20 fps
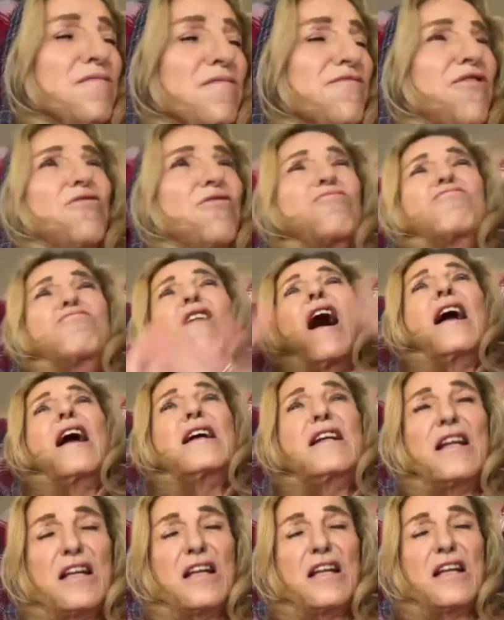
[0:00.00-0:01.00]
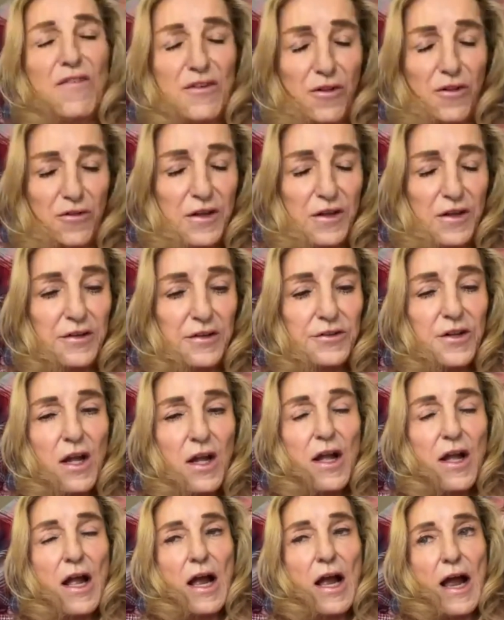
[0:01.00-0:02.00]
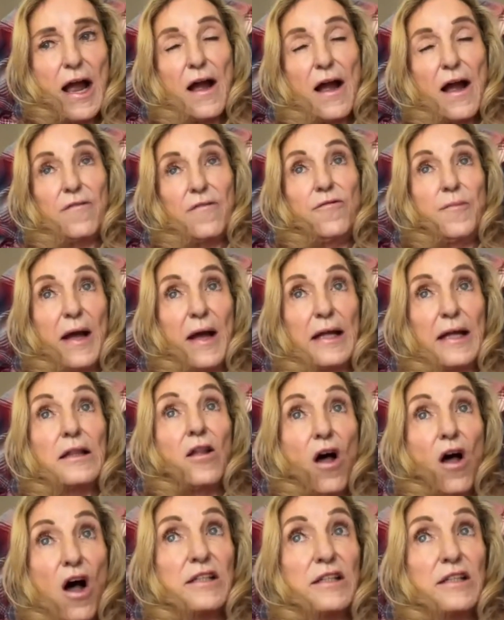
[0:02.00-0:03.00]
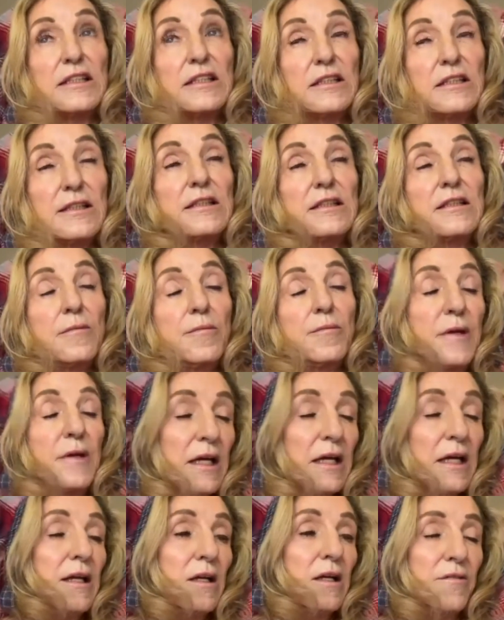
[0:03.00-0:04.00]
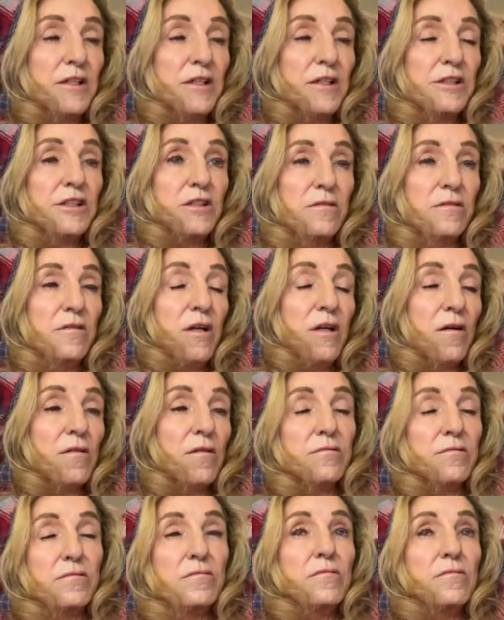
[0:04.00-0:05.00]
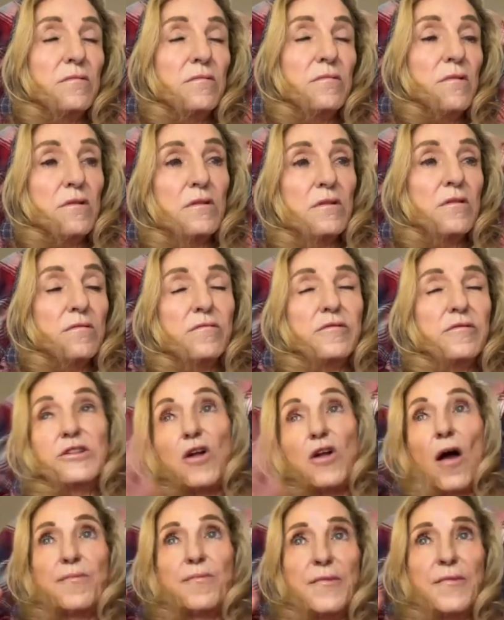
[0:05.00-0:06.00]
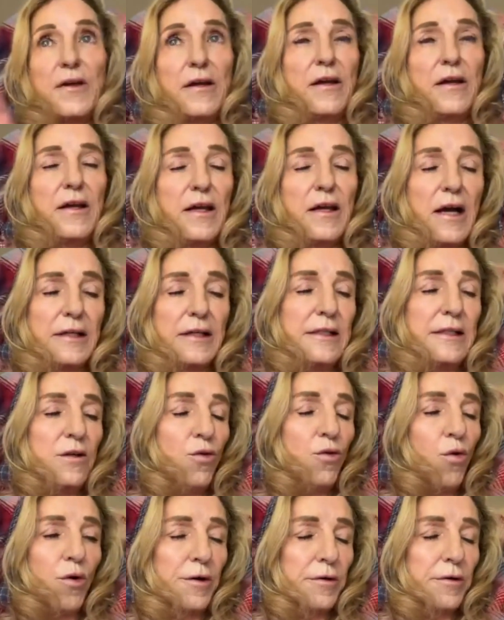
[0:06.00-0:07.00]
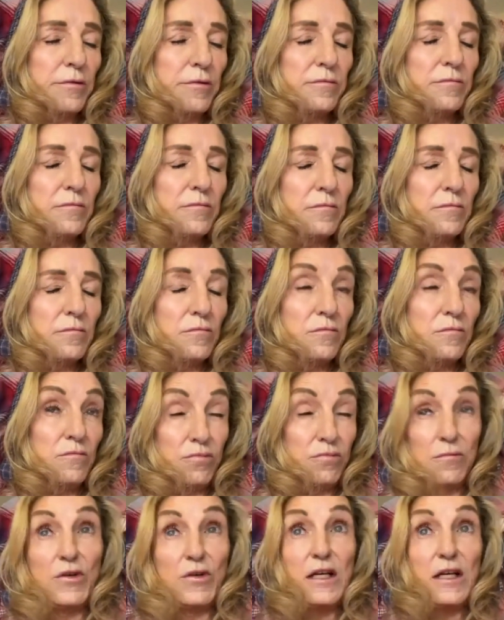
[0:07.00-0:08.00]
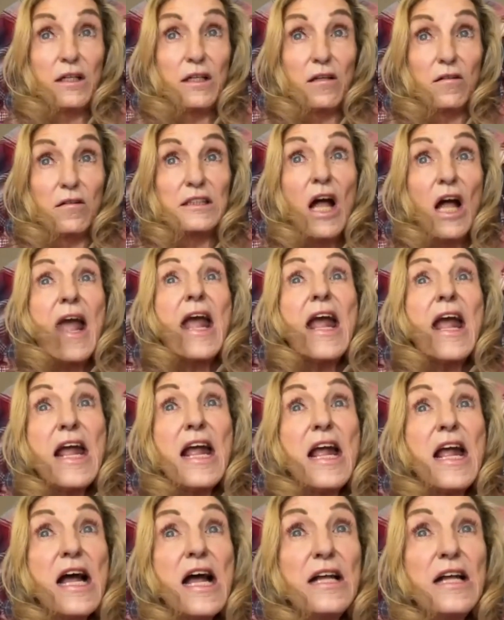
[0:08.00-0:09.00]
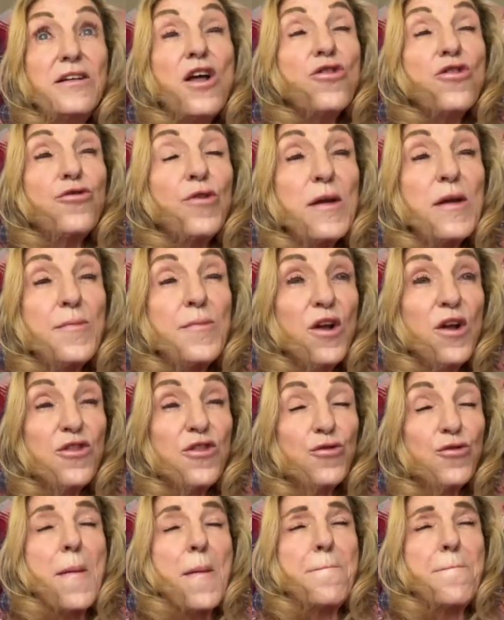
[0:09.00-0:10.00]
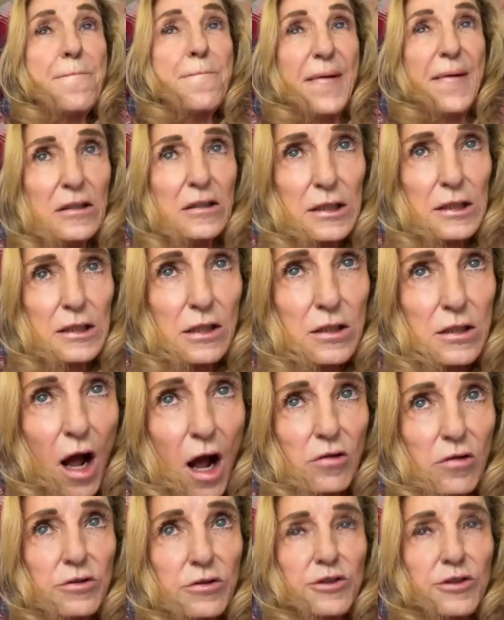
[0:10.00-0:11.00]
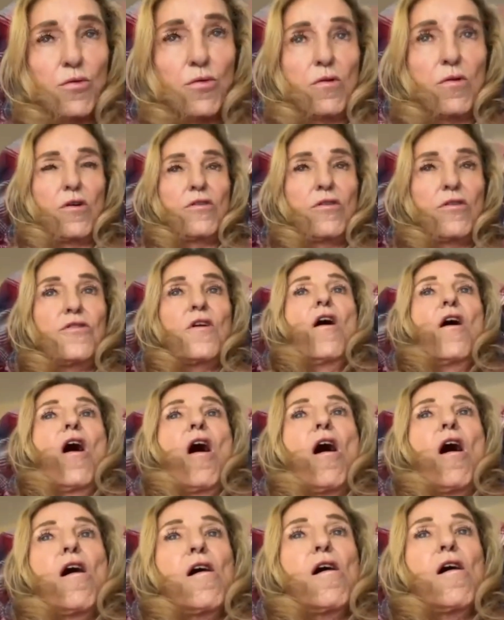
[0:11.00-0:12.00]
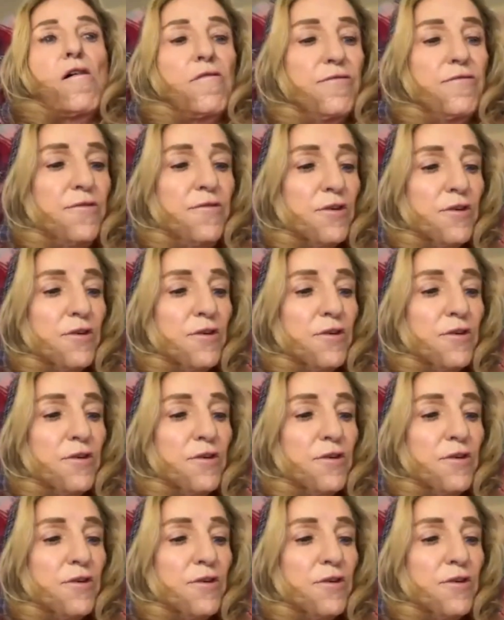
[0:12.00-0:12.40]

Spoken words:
variety of other things have been lost since the beginning of this stop AID order. Ridiculous. And $3.3 billion worth of